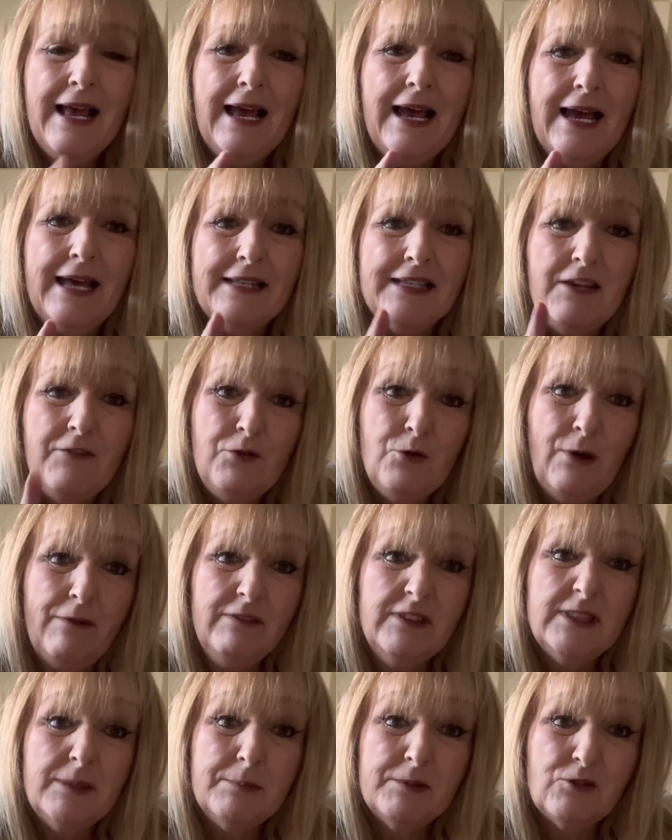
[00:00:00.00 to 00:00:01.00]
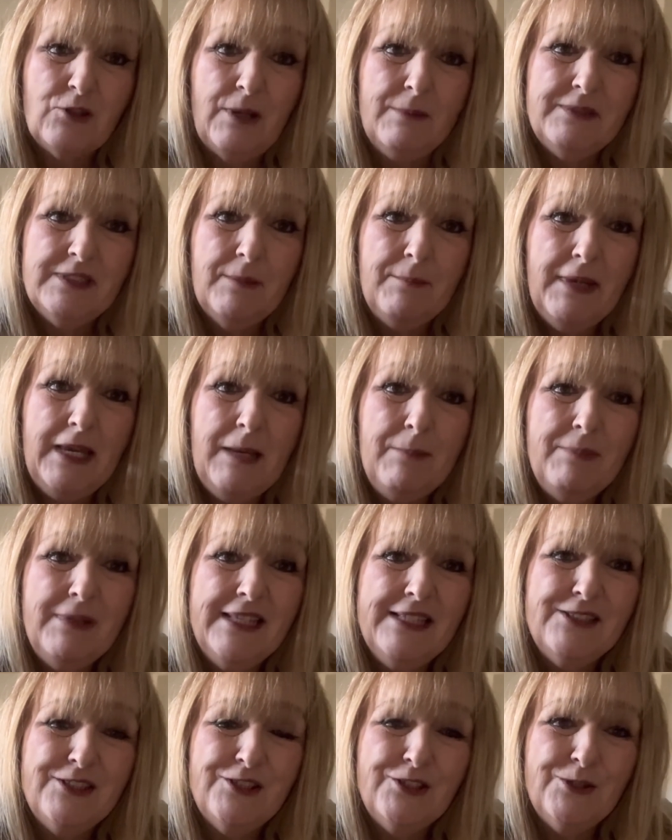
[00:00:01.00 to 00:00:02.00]
And if you haven't subscribed to me,
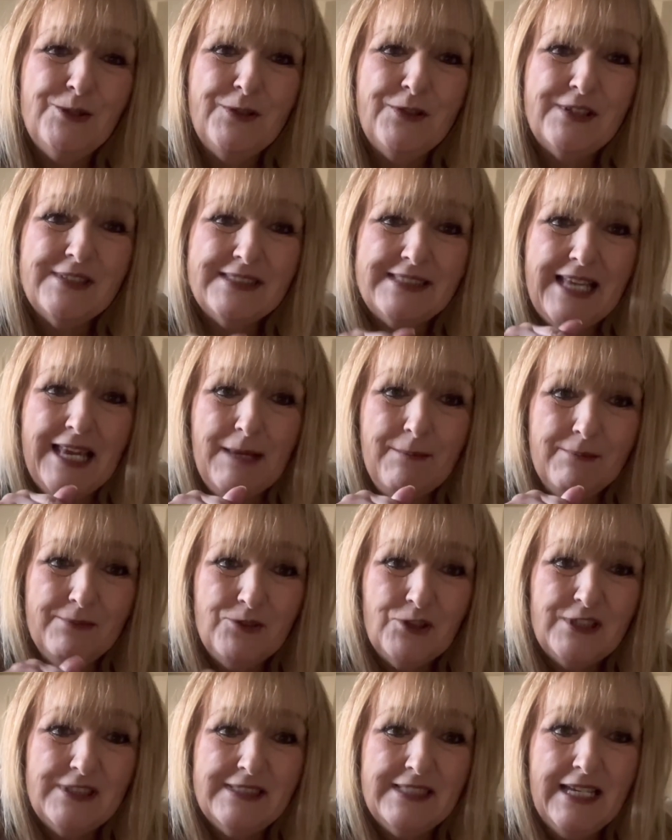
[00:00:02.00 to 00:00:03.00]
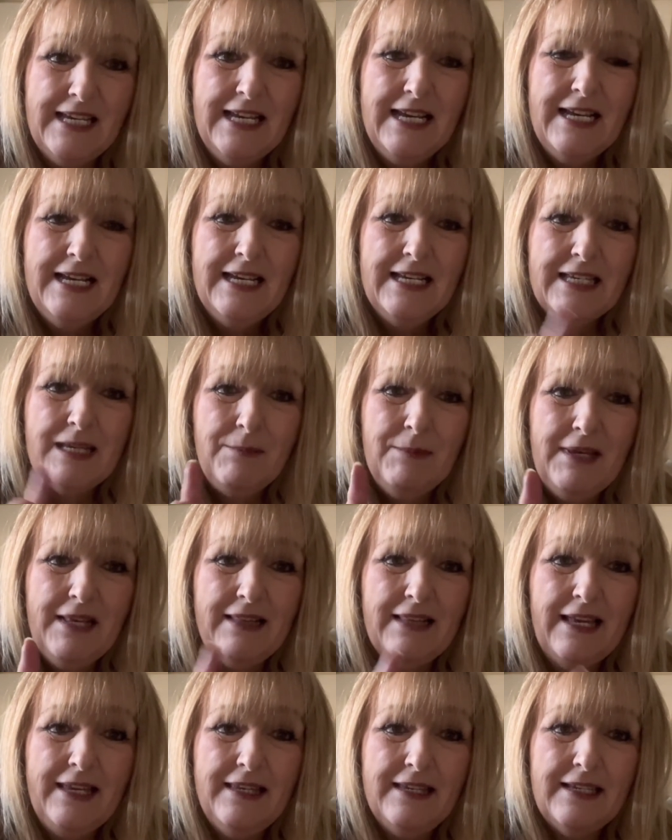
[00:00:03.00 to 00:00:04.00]
please do the same. Just give me a
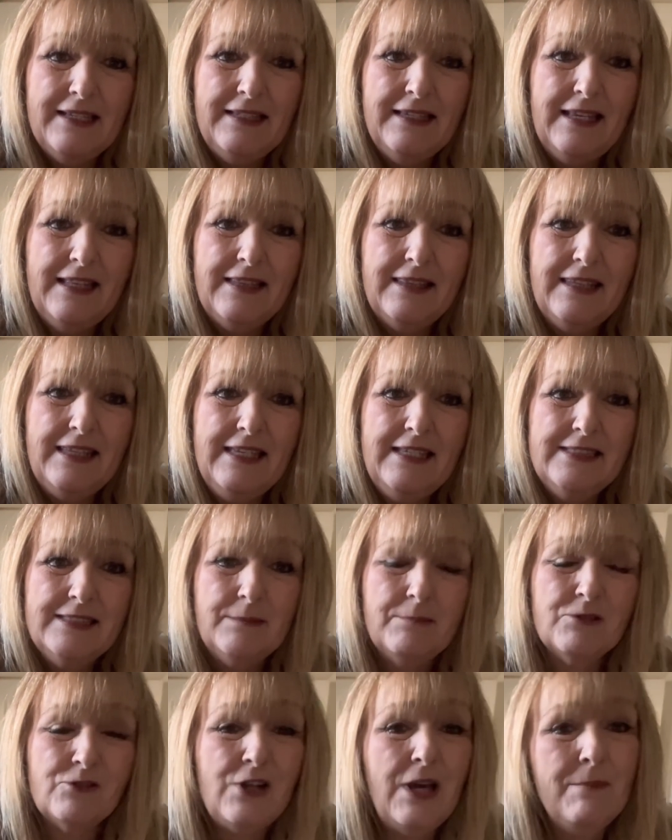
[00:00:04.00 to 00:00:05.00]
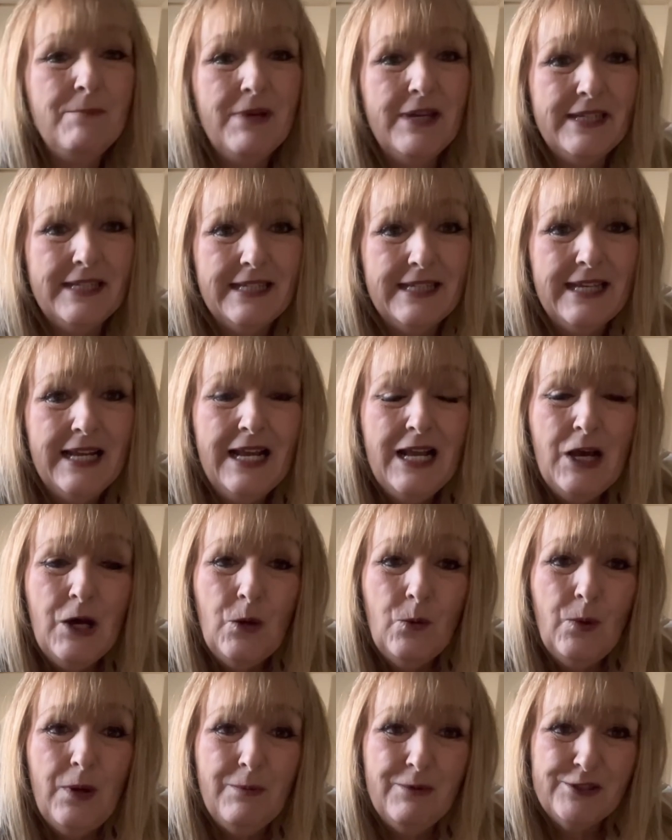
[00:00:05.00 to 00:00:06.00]
like and hit the subscribe button.
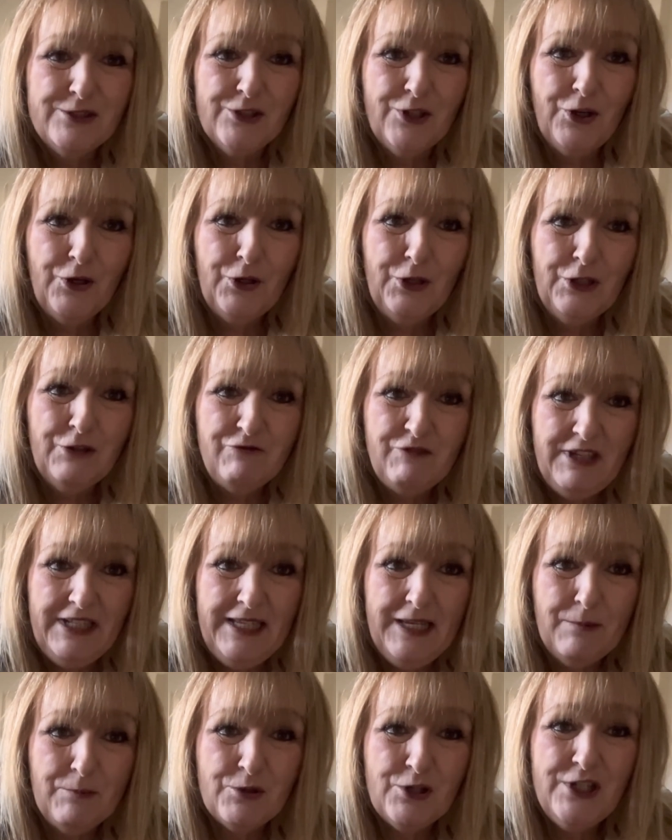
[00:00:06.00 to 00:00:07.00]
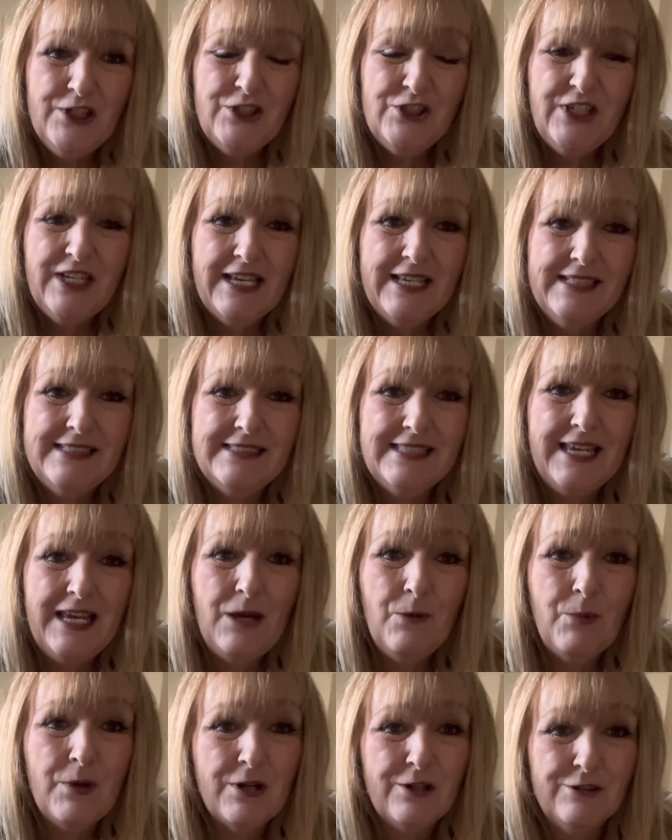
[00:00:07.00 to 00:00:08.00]
We would all really appreciate
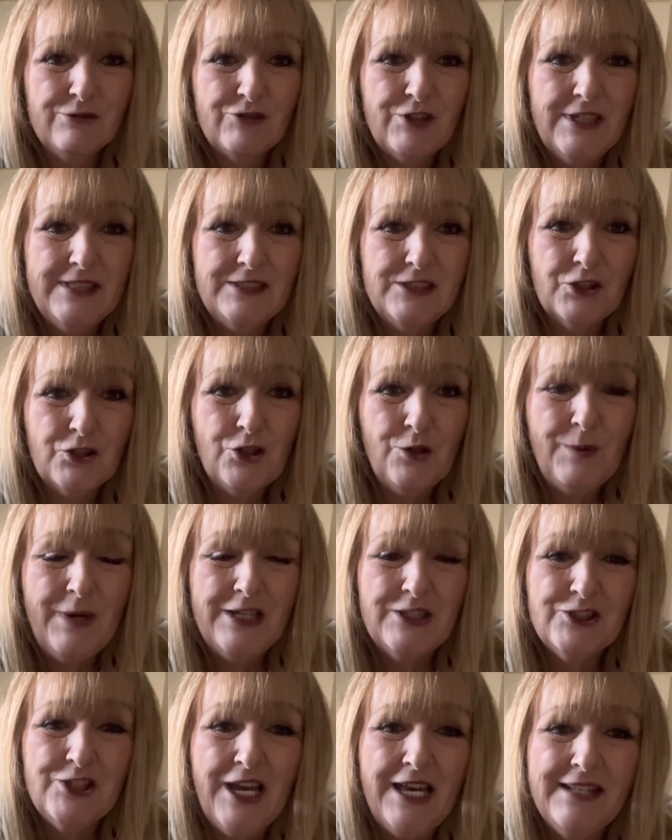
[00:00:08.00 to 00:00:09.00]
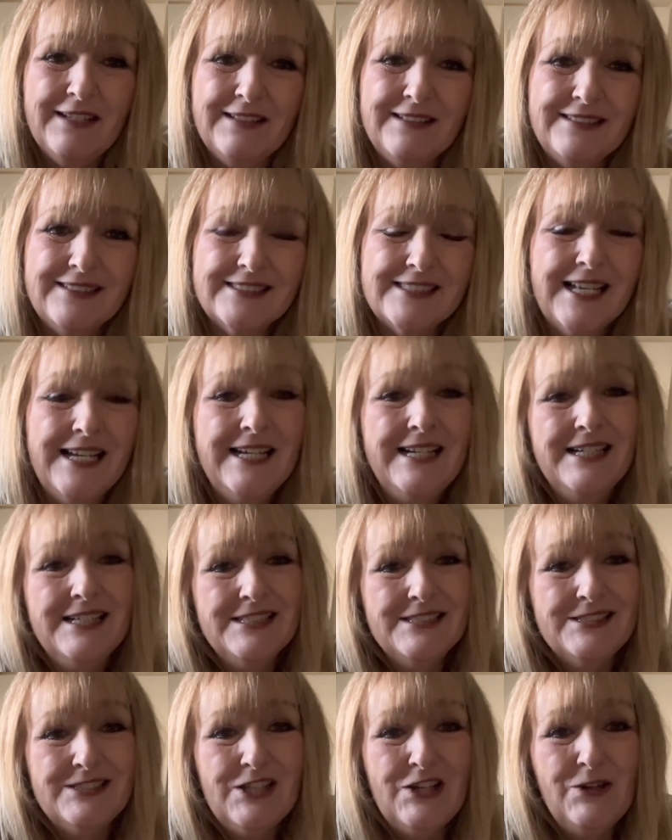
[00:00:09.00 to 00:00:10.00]
it. We're all trying to grow our channels.
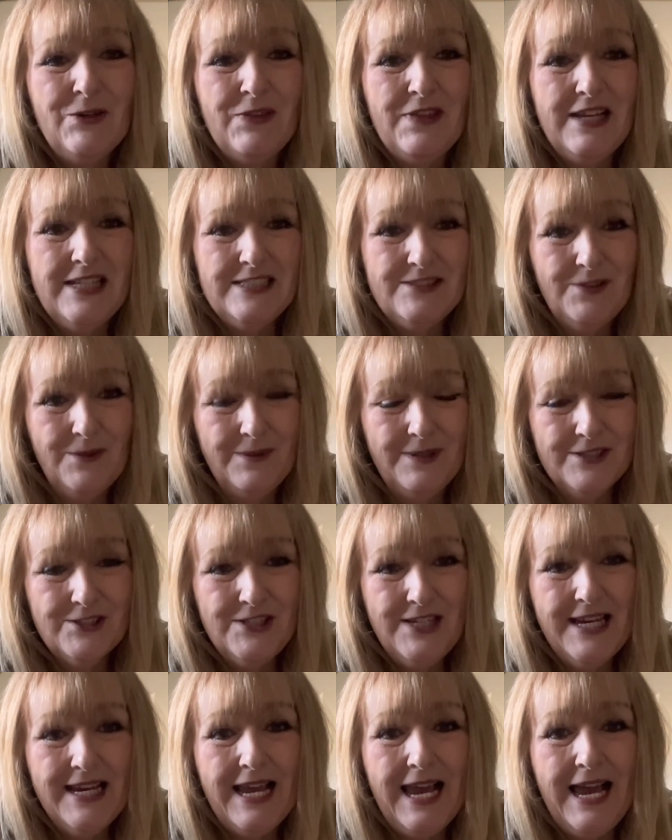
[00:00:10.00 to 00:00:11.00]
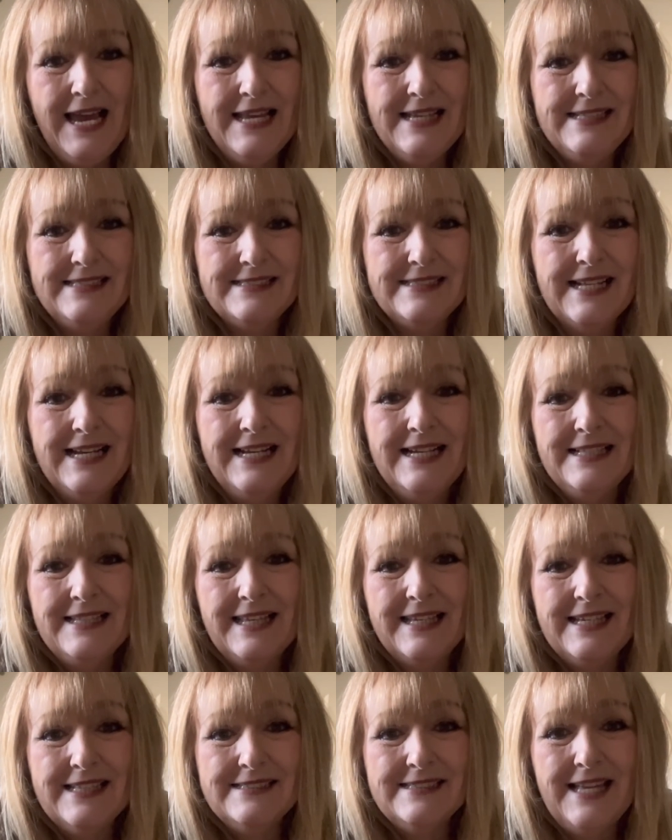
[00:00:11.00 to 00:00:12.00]
So thanks for watching, guys.
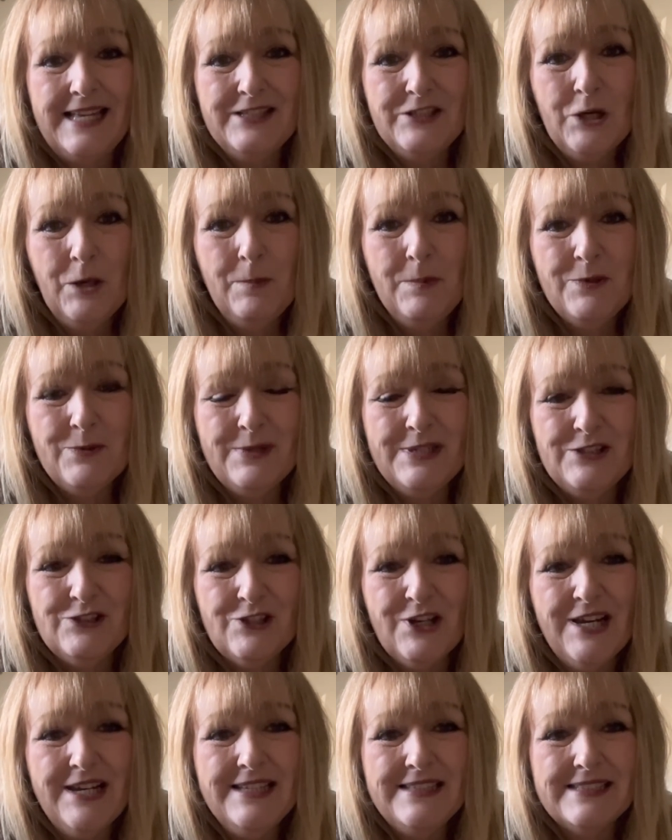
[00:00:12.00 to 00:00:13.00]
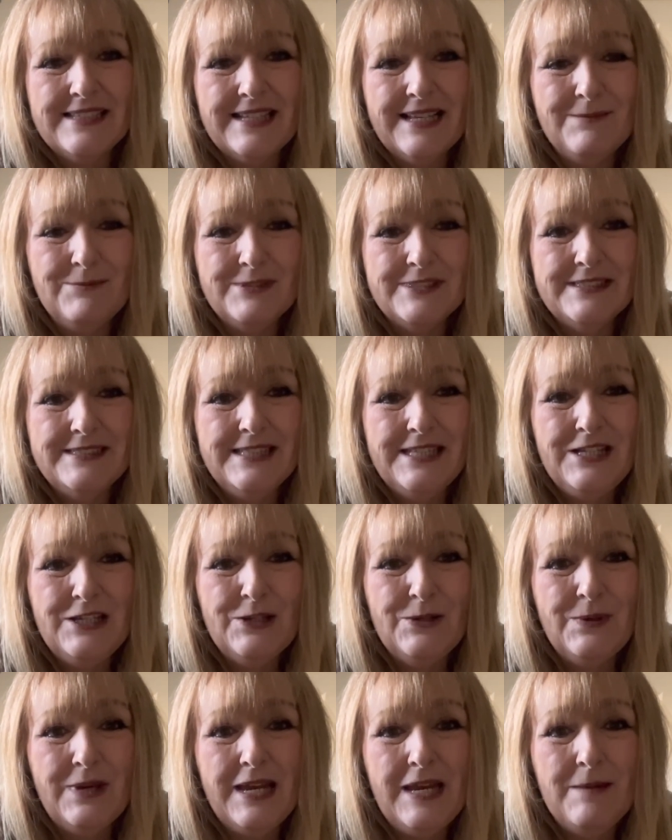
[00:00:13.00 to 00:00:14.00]
Like I said, hope you enjoyed and I will see
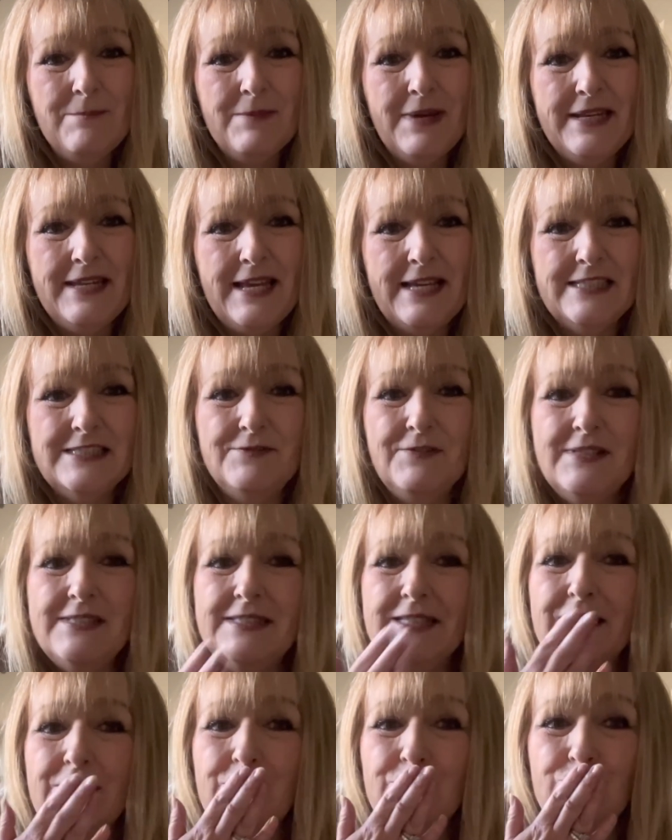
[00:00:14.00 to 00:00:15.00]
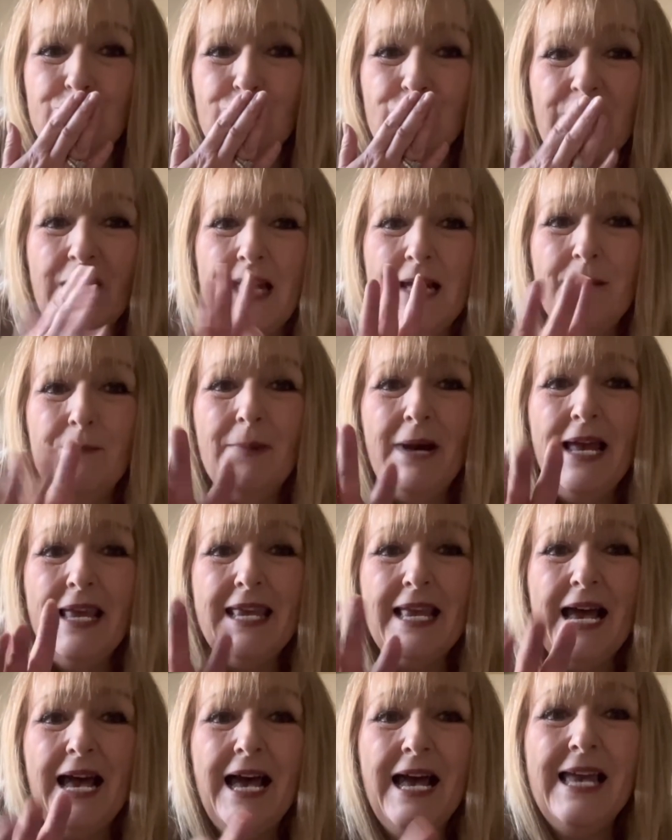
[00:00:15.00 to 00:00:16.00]
you in my next video. Bye,
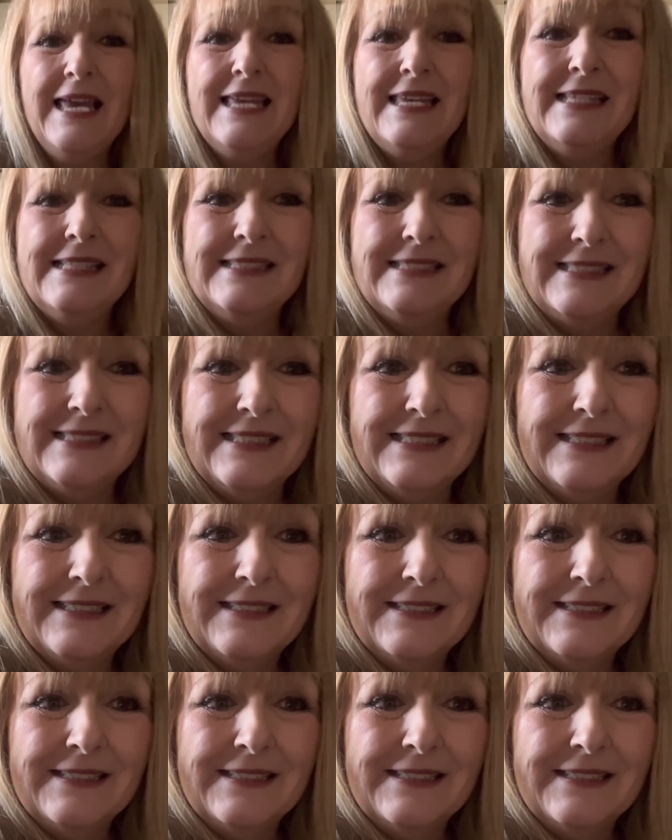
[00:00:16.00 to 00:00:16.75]
guys.